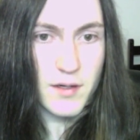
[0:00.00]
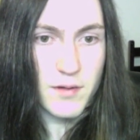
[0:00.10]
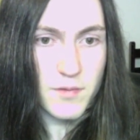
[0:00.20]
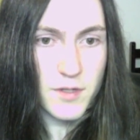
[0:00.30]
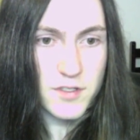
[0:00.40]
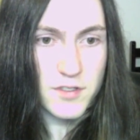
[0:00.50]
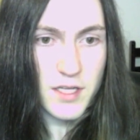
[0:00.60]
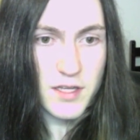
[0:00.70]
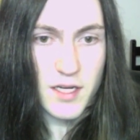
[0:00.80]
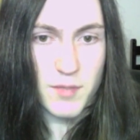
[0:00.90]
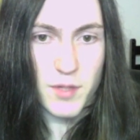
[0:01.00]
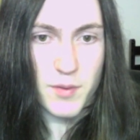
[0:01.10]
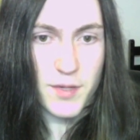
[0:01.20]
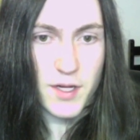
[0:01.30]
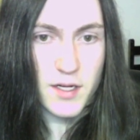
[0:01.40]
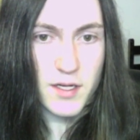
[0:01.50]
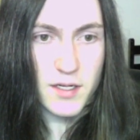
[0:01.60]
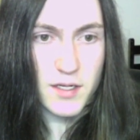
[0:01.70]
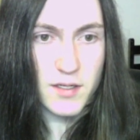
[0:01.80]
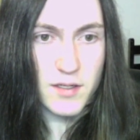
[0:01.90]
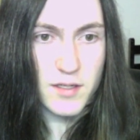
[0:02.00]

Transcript: where did you get that? Blah, blah, blah.